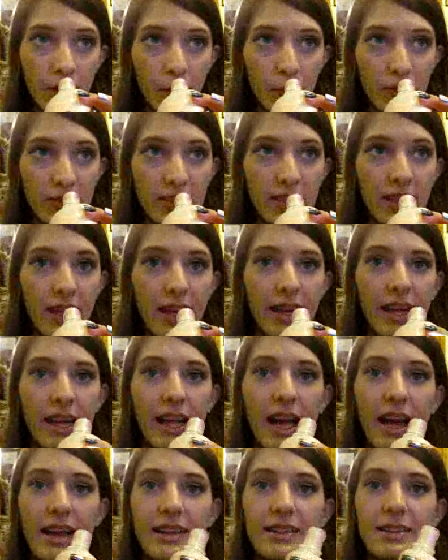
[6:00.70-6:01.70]
Once again, it
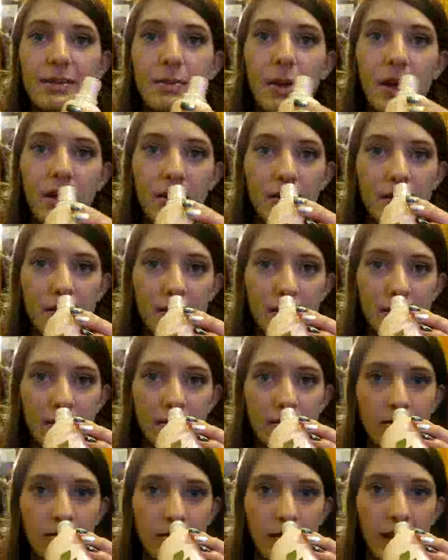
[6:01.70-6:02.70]
kind of smells
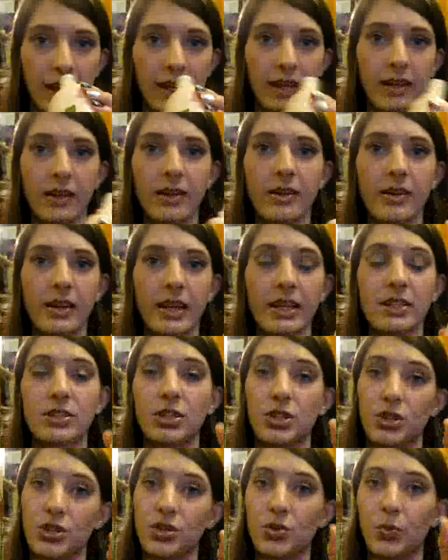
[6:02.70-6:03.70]
like it's
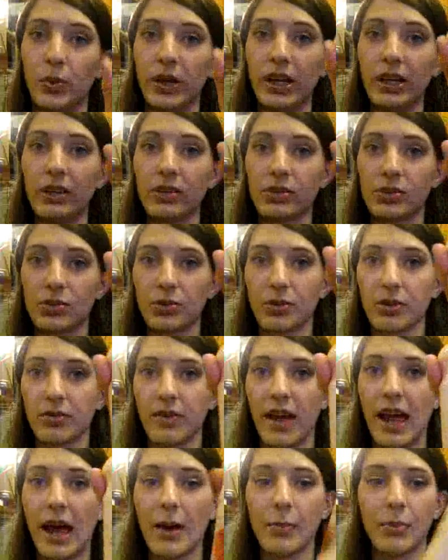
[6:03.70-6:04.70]
a sweet sort of
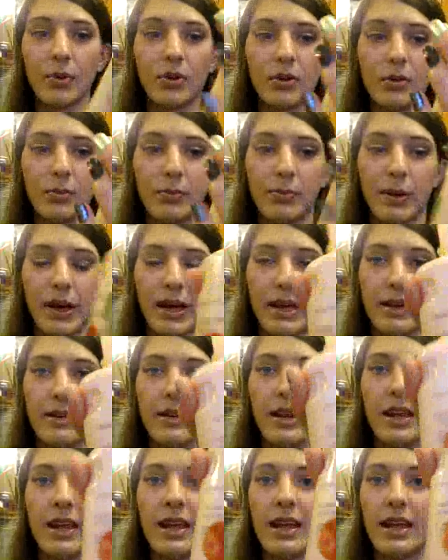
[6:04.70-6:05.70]
apple, but
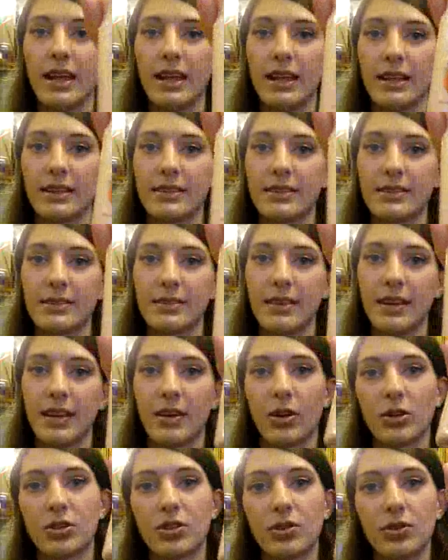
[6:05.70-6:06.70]

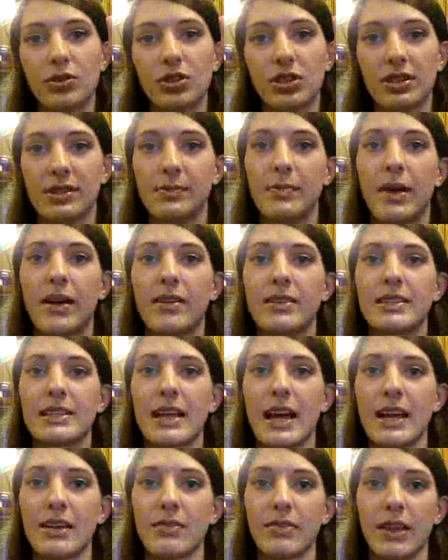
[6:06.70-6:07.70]
it also just smells
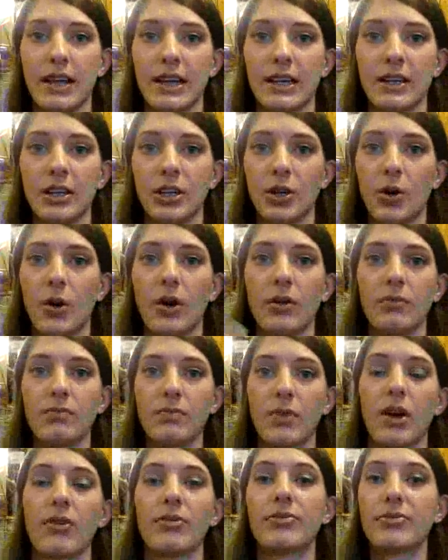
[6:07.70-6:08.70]
kind of like, you know,
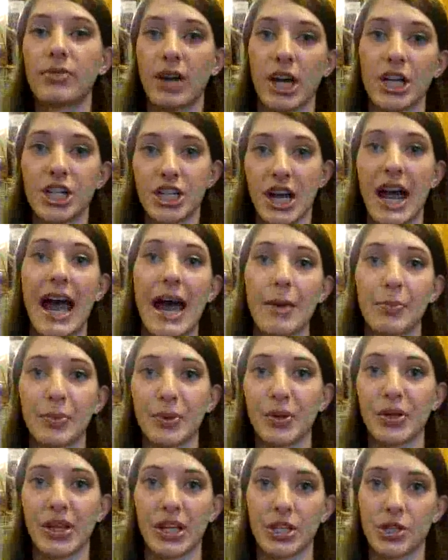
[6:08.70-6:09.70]
a fresh
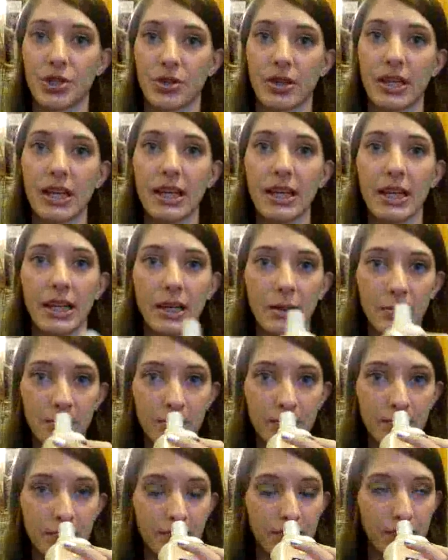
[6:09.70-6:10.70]
apple that you're eating.
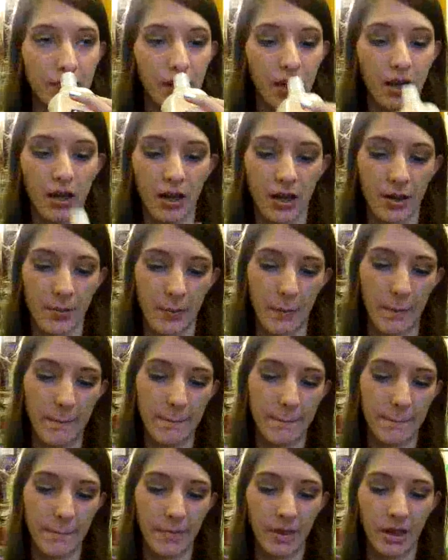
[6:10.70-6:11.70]

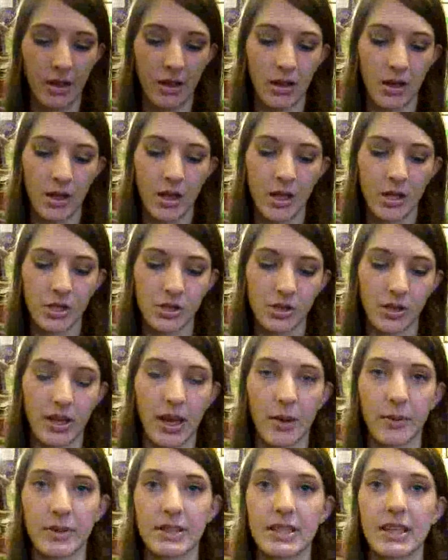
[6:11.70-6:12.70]
So
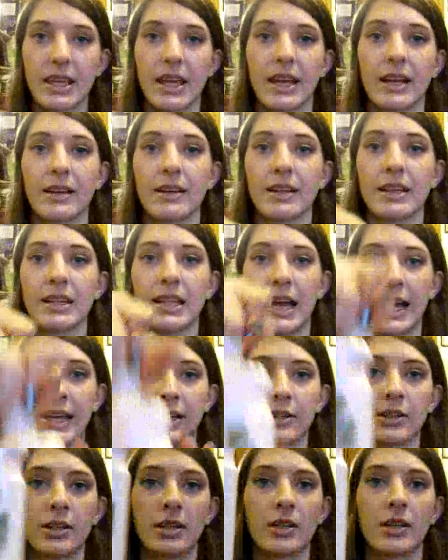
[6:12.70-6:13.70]
yeah, once again,
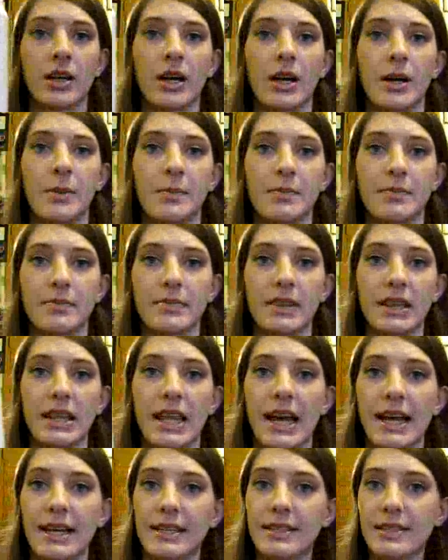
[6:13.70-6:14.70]
lighter,
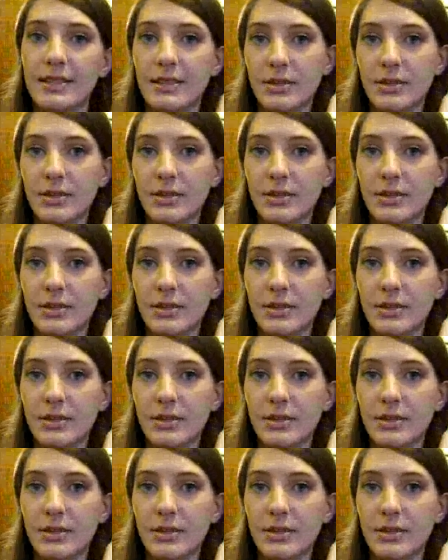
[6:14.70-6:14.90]
less